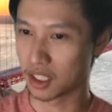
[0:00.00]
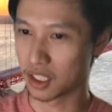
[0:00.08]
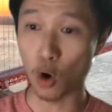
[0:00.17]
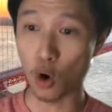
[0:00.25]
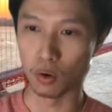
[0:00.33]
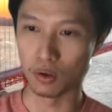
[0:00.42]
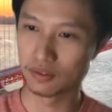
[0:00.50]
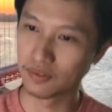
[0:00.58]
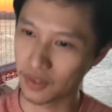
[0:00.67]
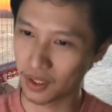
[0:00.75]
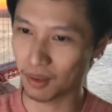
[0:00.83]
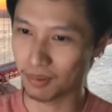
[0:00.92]
No,
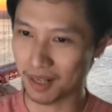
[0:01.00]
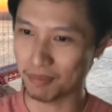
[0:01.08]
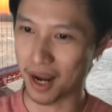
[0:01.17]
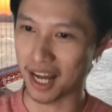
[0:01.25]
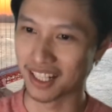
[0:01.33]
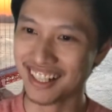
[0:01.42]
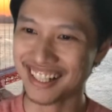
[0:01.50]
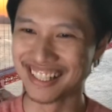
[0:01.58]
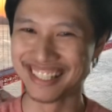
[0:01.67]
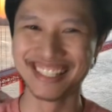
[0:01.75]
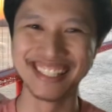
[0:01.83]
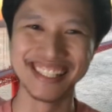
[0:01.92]
you don't need math.
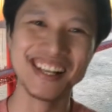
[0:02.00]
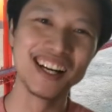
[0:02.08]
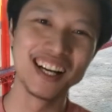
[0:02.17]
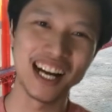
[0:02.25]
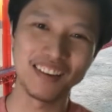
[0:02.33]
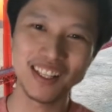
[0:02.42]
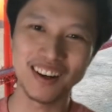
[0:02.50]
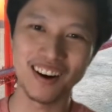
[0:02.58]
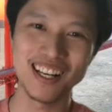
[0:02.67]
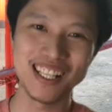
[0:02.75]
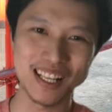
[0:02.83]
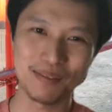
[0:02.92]
I'm an
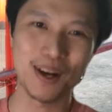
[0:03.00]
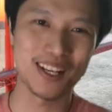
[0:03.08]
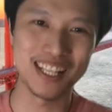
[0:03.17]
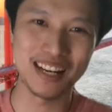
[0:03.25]
artist. I'm not good at